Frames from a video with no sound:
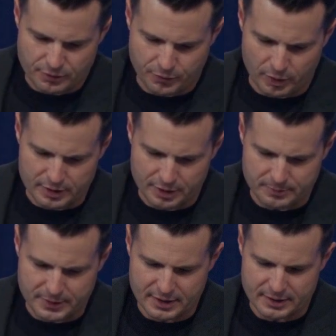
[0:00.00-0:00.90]
for a
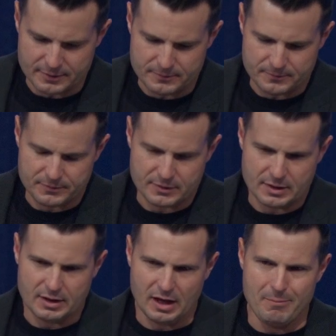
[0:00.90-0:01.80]
little bit
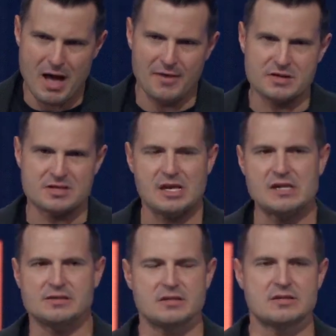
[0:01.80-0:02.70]
about the
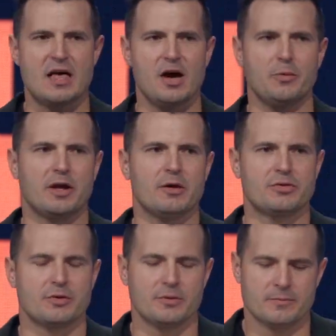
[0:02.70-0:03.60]
seasons that we go
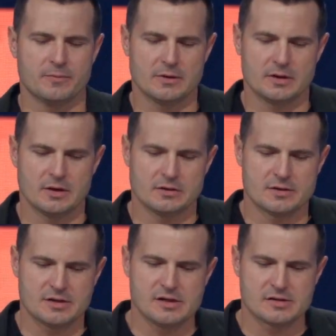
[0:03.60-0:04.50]
through,
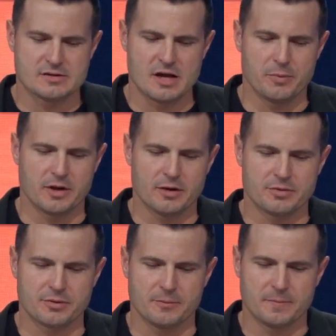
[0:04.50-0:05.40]
the seasons that we go
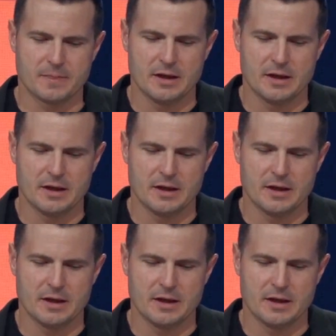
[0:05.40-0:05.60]
through.